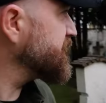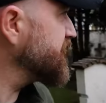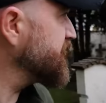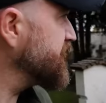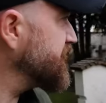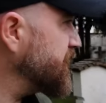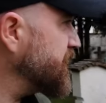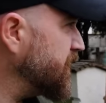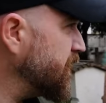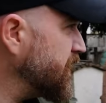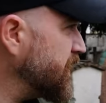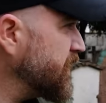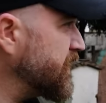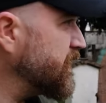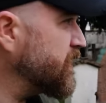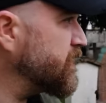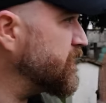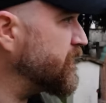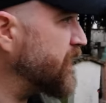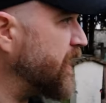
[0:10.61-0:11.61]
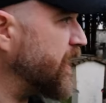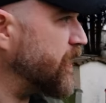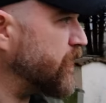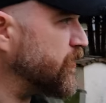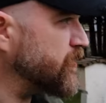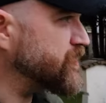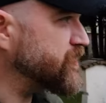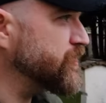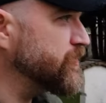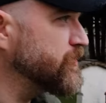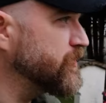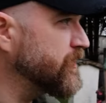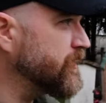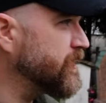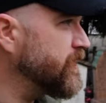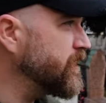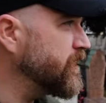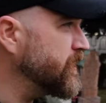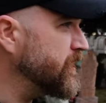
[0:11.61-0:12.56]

day of our tour